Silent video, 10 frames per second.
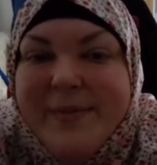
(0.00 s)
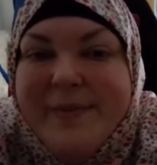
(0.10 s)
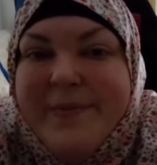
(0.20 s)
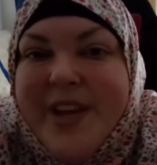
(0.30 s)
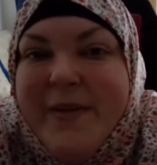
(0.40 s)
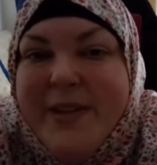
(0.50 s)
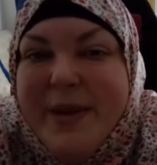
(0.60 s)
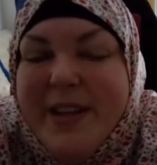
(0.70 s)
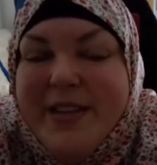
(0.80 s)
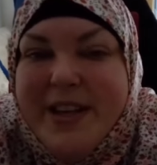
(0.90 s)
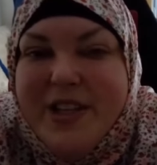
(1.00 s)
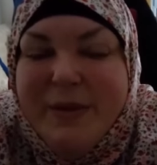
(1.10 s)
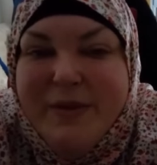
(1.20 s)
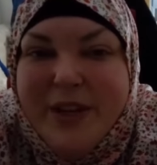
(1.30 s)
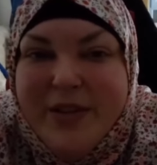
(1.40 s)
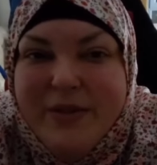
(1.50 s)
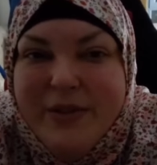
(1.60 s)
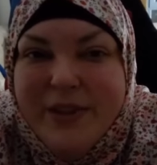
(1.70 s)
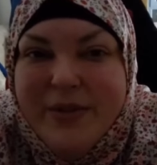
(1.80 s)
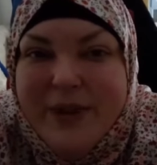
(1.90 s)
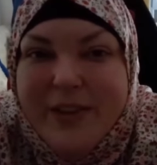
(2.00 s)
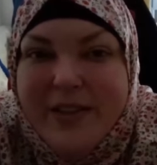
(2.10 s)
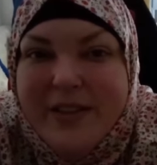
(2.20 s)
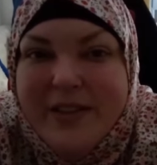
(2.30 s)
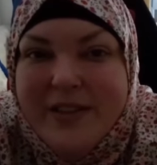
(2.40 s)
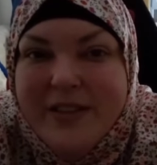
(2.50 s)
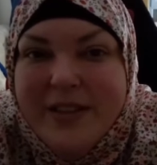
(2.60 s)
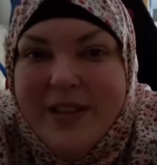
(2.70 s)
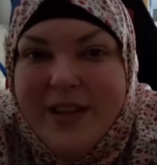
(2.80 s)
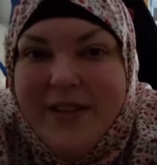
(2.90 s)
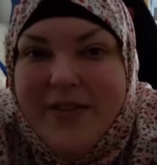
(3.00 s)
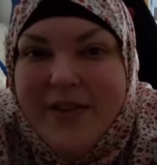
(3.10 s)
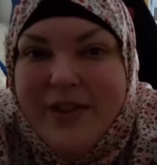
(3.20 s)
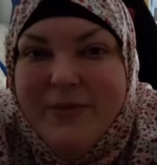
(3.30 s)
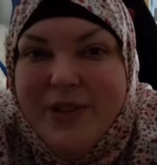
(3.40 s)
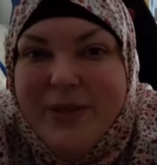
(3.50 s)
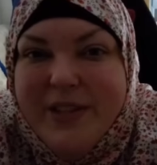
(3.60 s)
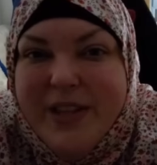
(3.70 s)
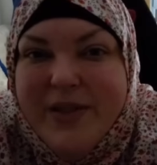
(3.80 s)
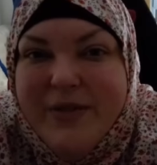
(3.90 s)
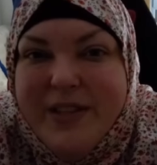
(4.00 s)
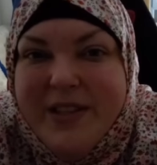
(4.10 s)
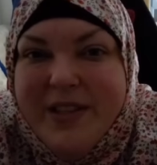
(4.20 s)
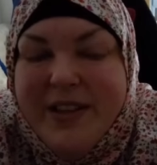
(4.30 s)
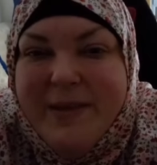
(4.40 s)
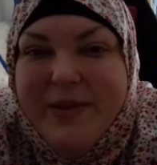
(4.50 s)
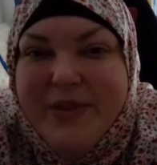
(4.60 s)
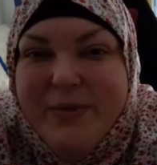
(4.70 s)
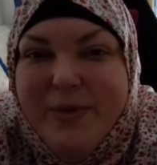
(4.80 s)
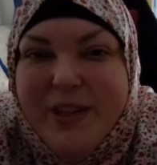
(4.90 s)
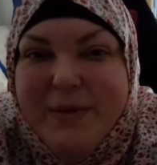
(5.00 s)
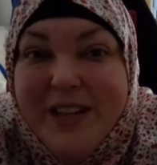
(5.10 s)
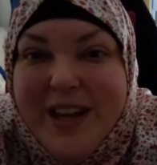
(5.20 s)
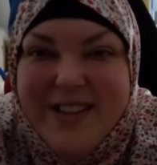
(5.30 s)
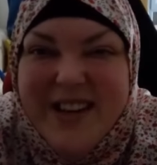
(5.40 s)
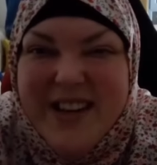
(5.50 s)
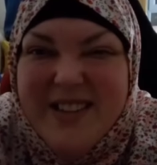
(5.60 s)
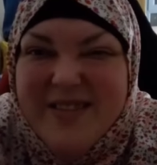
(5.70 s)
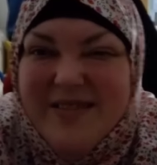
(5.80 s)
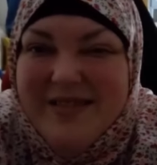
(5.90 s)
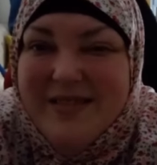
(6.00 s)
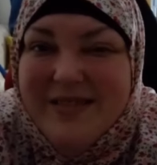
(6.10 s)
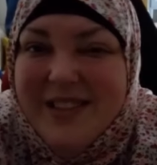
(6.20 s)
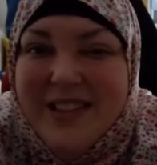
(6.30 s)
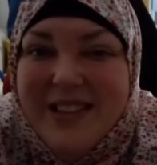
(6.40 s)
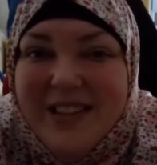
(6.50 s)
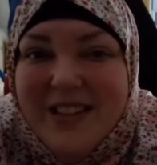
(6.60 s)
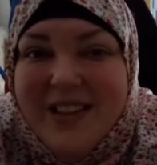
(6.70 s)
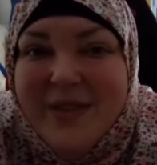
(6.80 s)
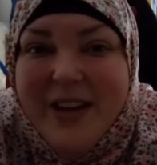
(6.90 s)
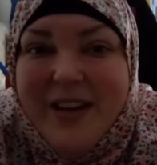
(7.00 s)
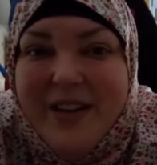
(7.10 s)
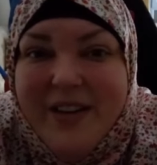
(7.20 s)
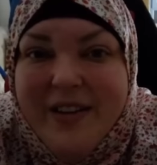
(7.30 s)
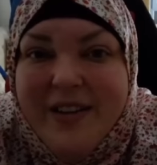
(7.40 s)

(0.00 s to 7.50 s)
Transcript: Yeah, I always make that intention before I do wudu as well. I've heard only too much about Taylor, so basically nothing about the Super Bowl, and I'm glad. Yeah. I don't care at all.